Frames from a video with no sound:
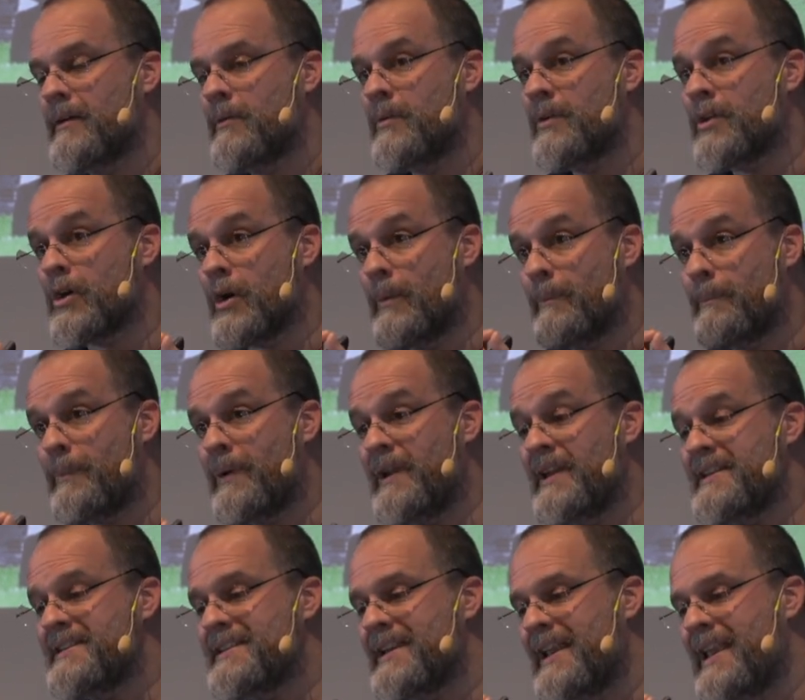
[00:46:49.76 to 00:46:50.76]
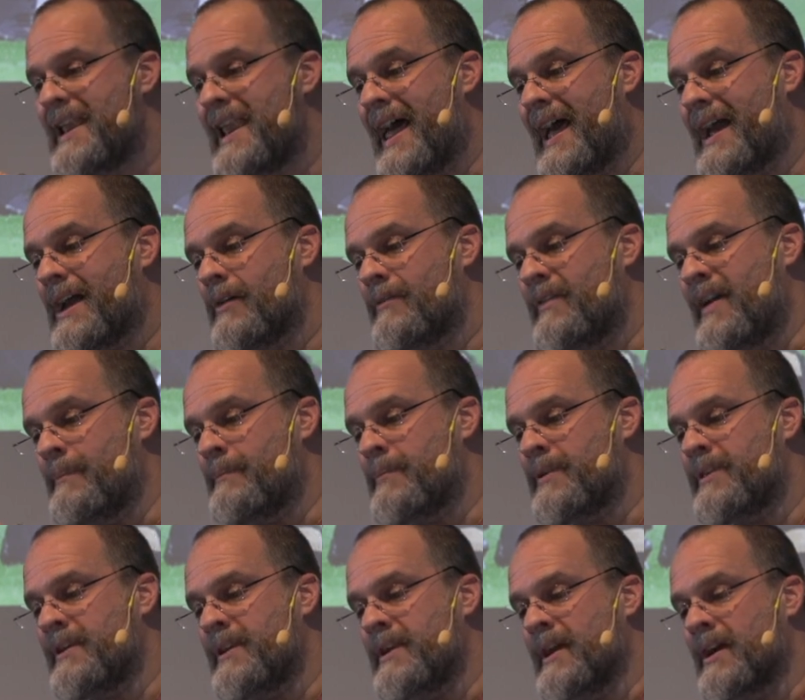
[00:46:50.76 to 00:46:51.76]
with a complete lack of
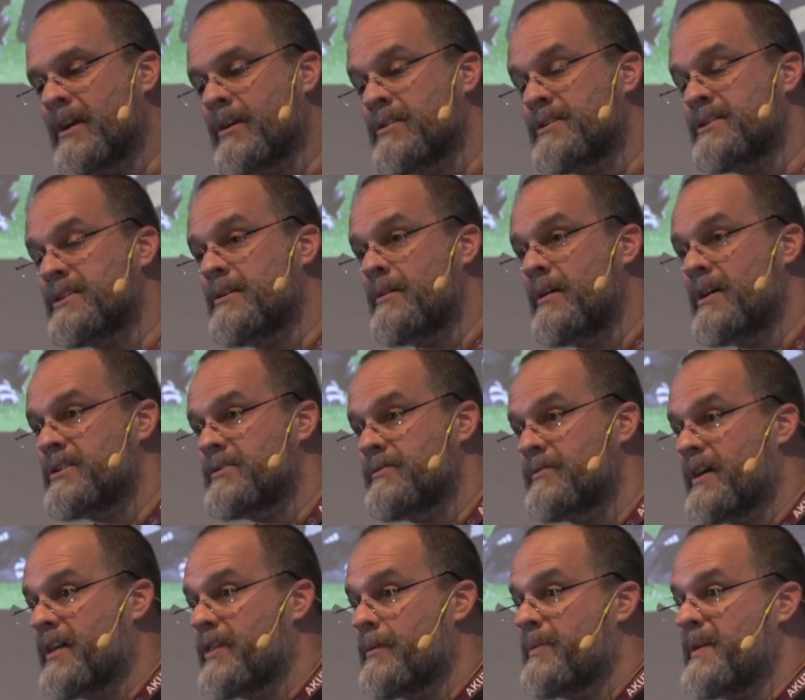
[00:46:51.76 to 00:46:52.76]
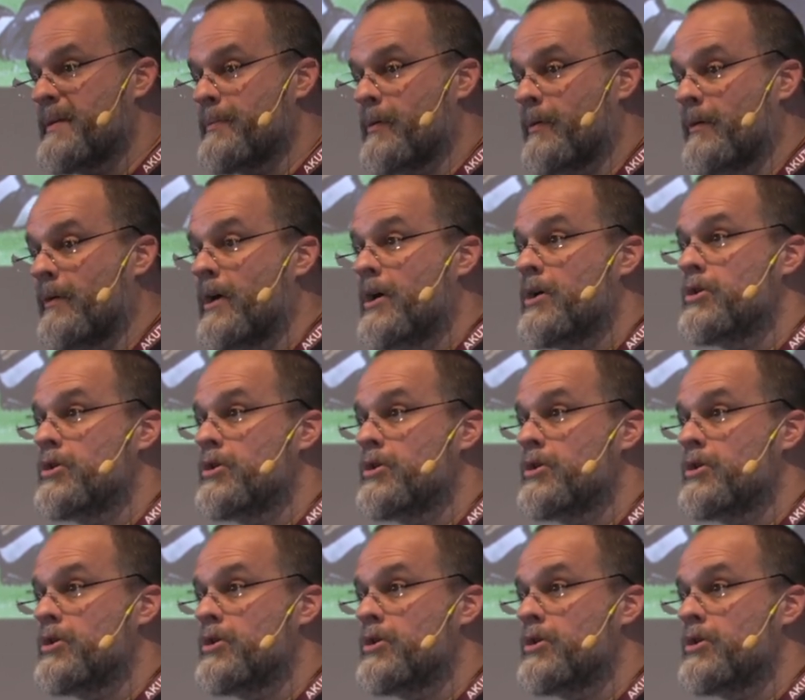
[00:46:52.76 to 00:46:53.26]
empathy and consideration for other people.